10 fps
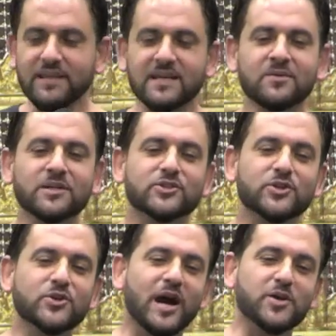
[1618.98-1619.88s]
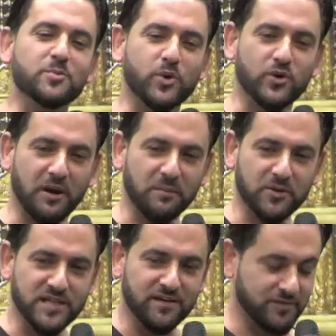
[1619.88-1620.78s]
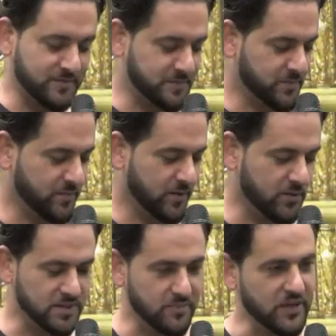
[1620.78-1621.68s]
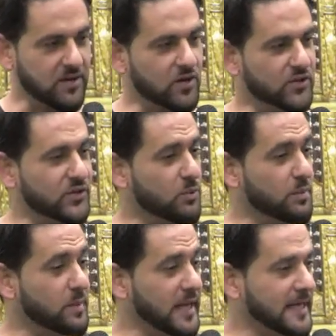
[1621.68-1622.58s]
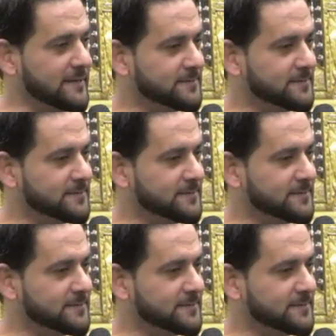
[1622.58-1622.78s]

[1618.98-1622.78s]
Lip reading: I want to show you how you program yourself with something called dopamine.